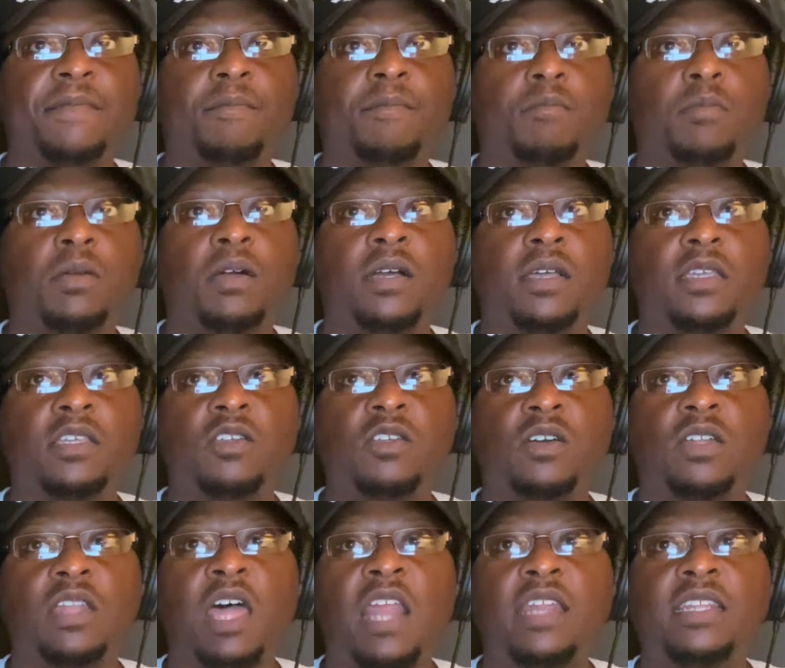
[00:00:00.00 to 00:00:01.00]
But, you
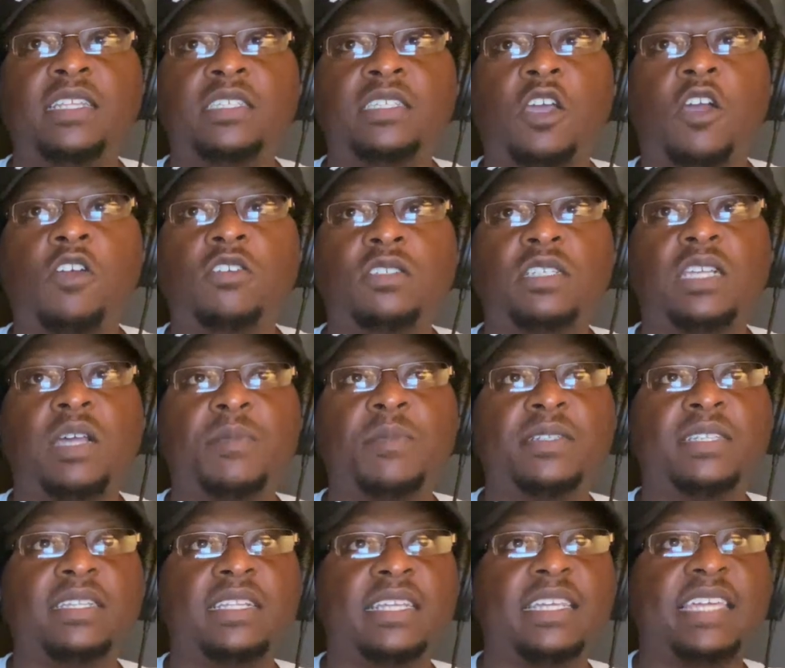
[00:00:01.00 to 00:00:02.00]
know, a lot of these artists come
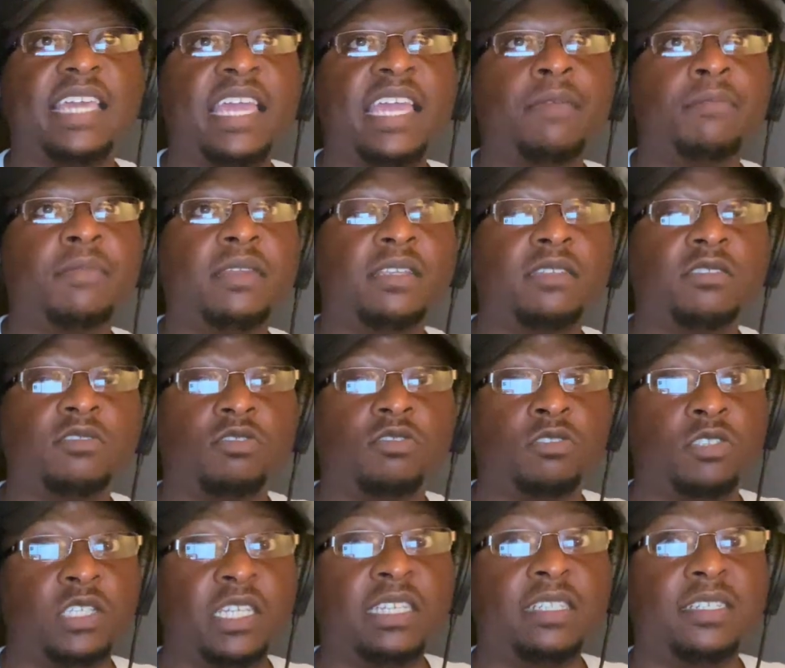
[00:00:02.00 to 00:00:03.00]
into the game and it's
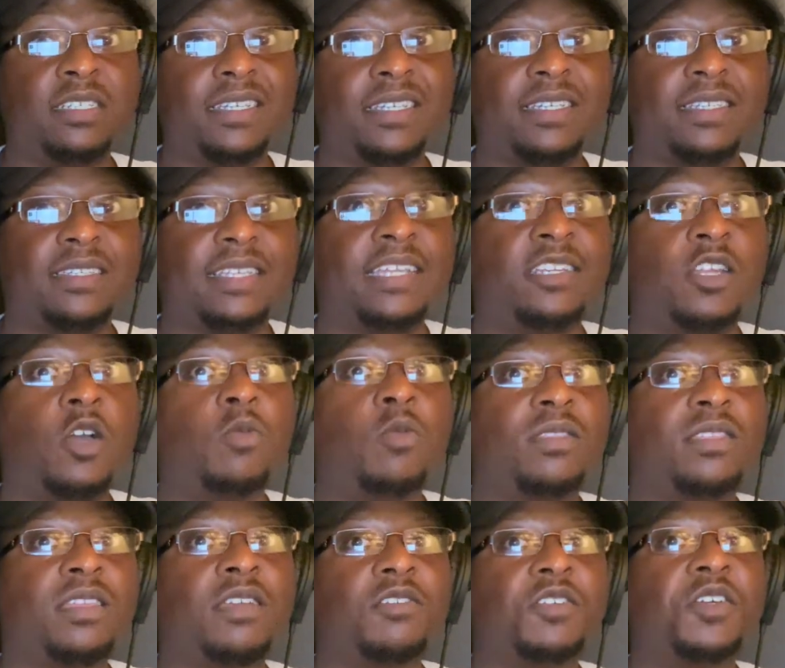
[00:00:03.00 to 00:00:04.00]
strategic. They know
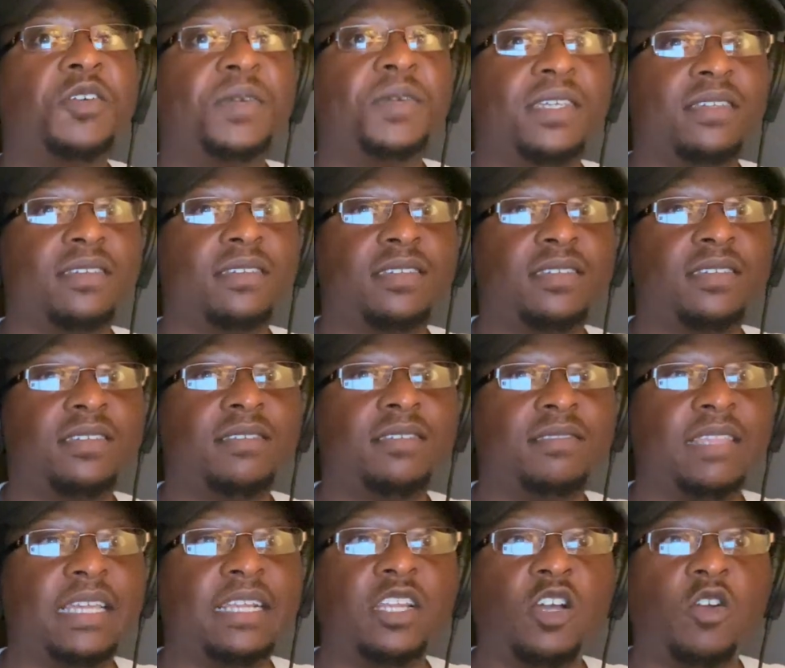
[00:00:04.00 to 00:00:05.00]
what they're doing.
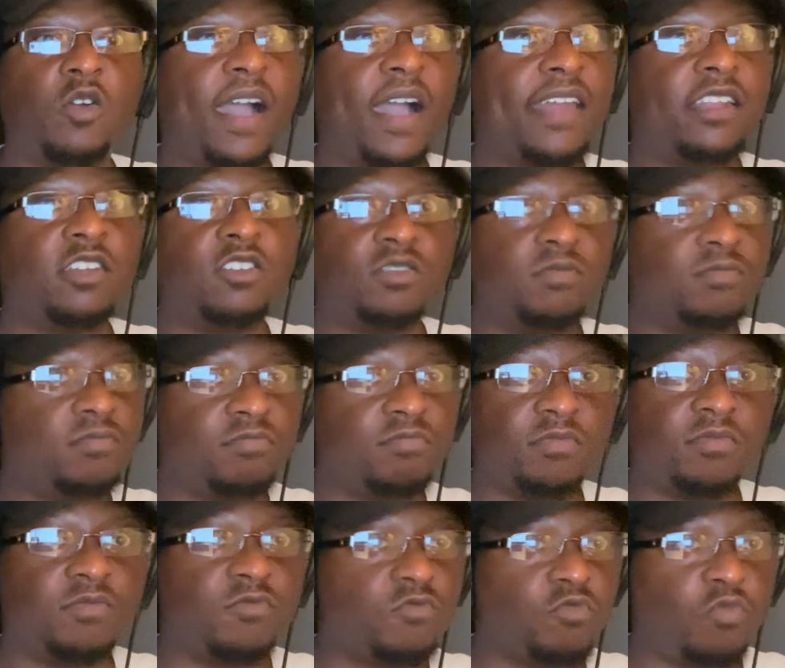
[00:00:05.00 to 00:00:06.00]
They know how to
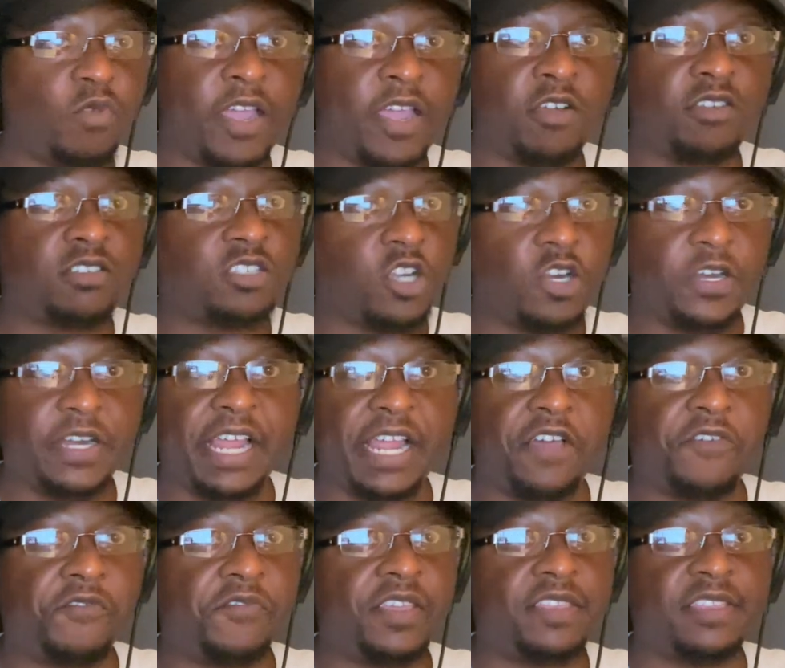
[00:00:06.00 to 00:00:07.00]
wear a certain
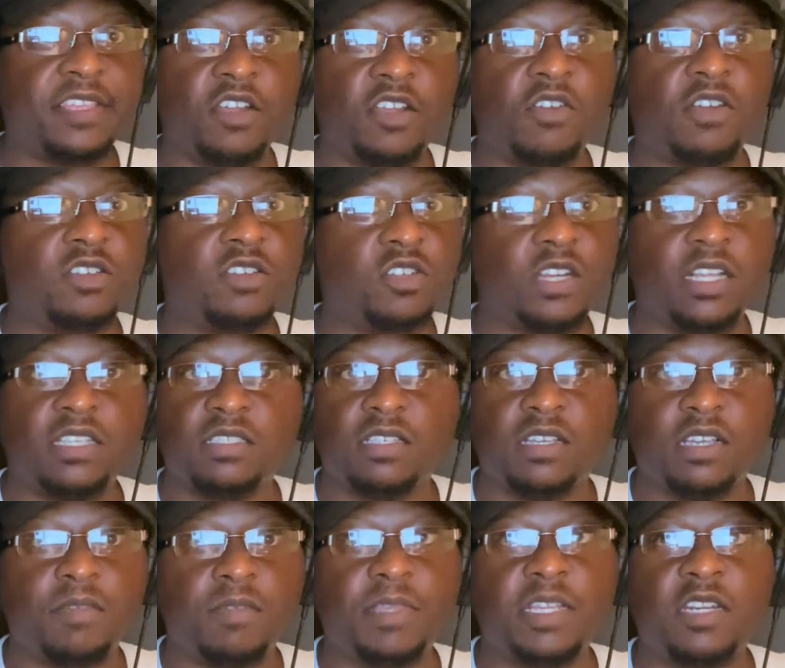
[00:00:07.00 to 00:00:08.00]
outfit. They know how to dress
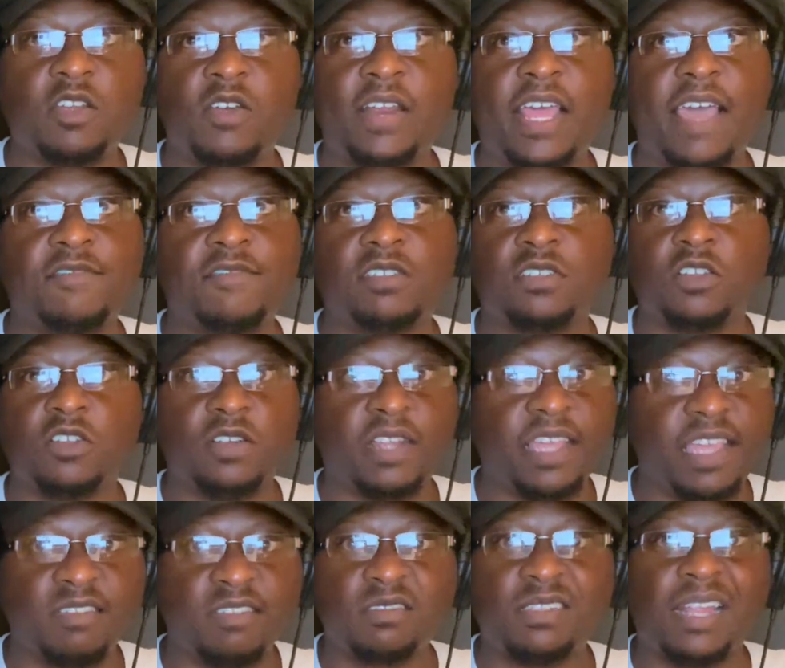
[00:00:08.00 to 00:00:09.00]
up. They know how to have a
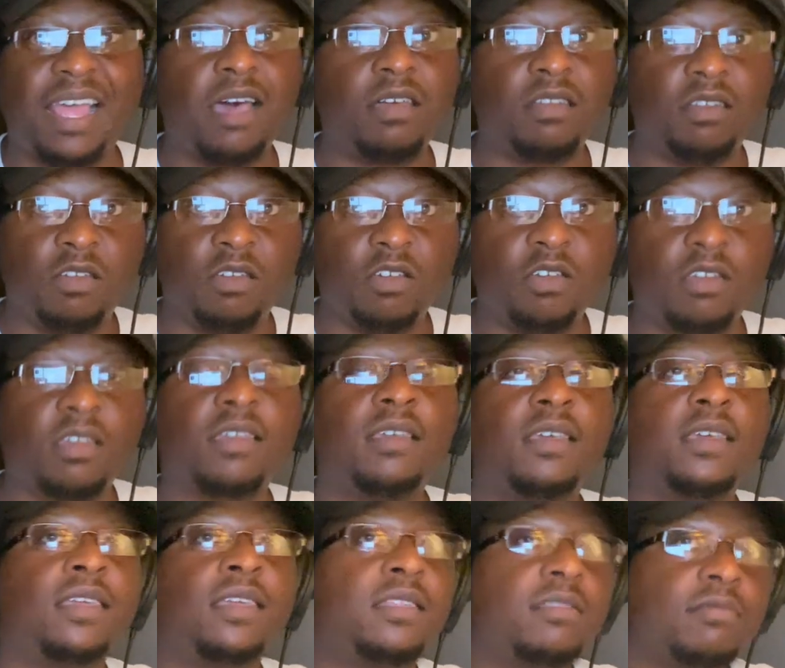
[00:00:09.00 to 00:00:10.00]
certain hairstyle look.
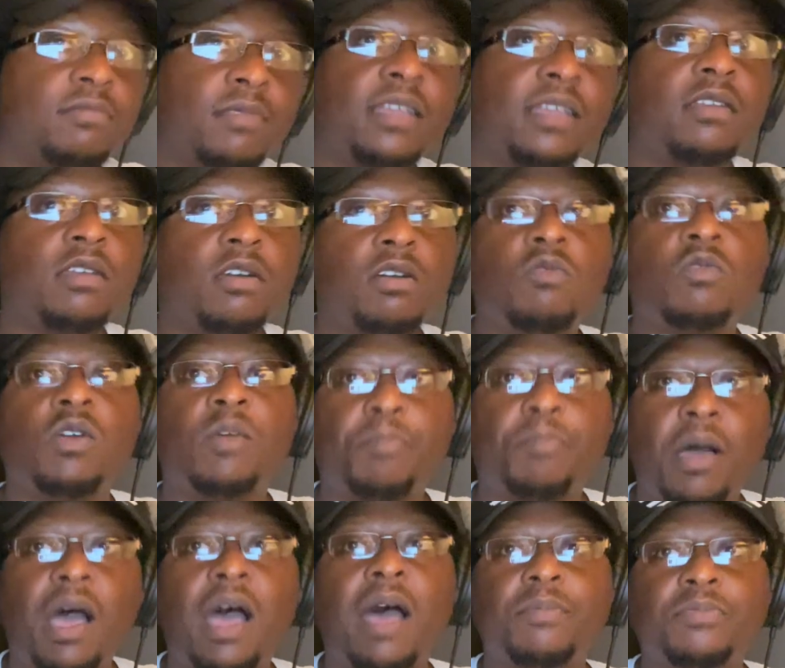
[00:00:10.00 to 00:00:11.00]
They know what
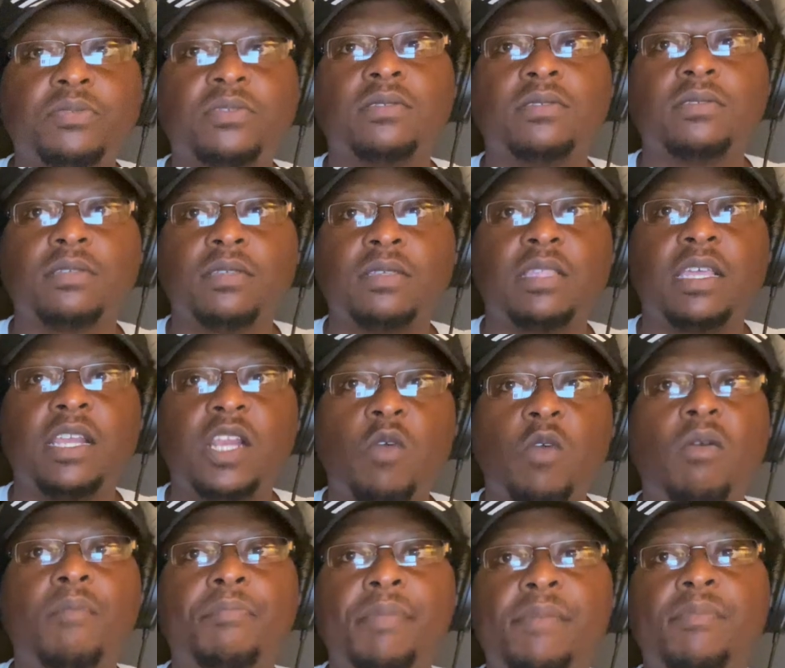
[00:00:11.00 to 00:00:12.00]
pops. They know
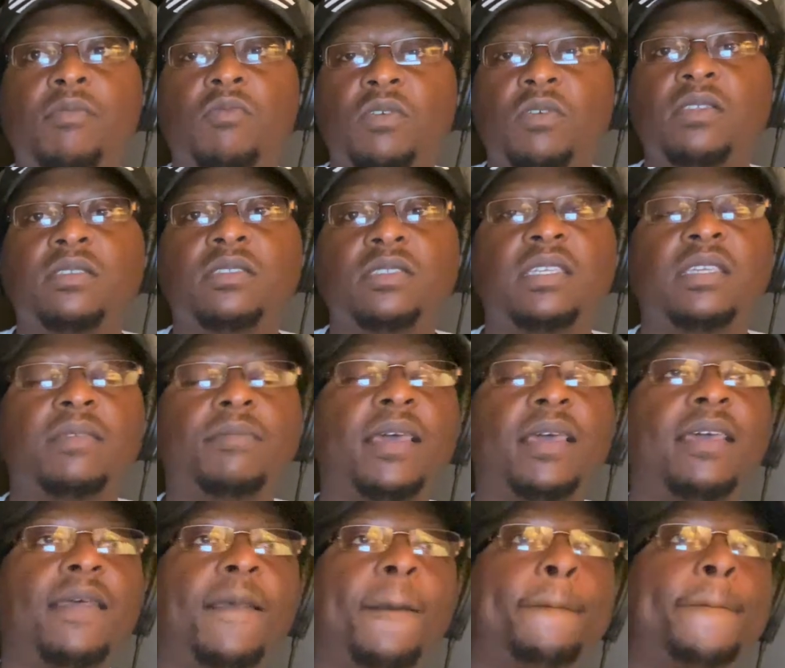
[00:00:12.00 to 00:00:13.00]
what people want to see,
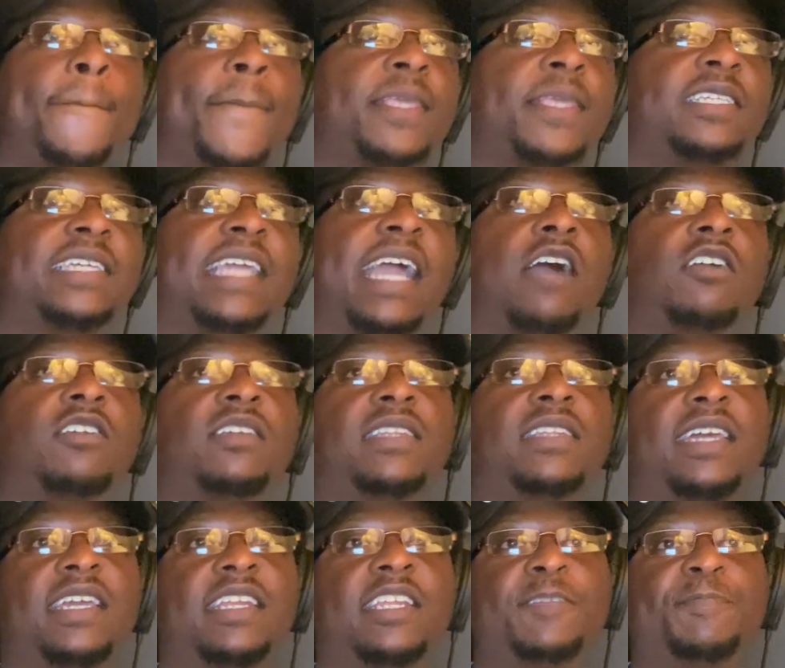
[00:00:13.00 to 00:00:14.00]
man. It's
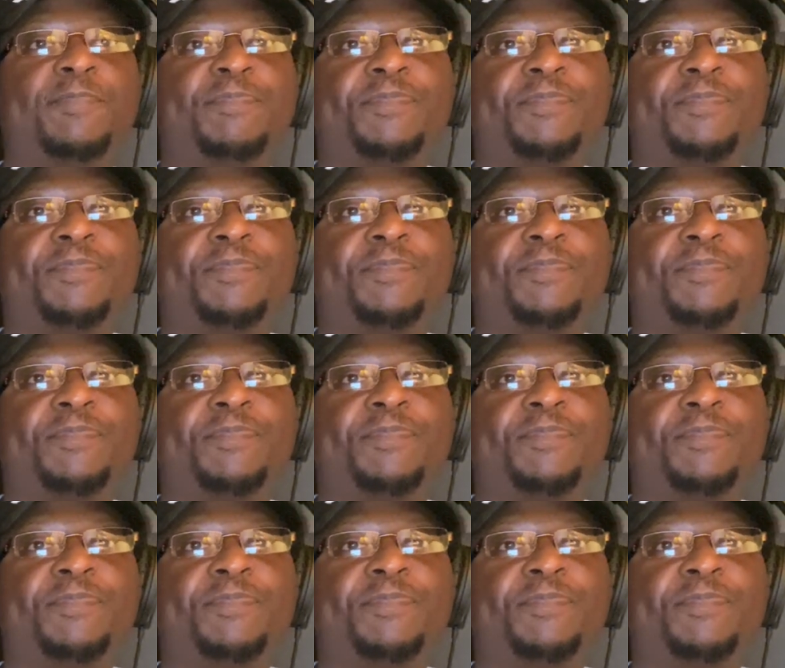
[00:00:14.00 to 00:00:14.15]
calculated.